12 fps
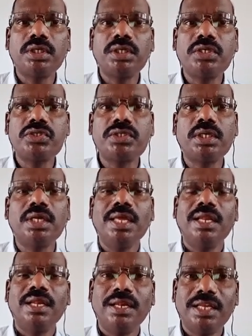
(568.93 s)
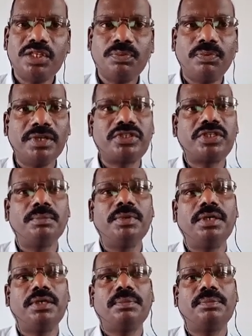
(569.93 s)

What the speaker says: is less flexible,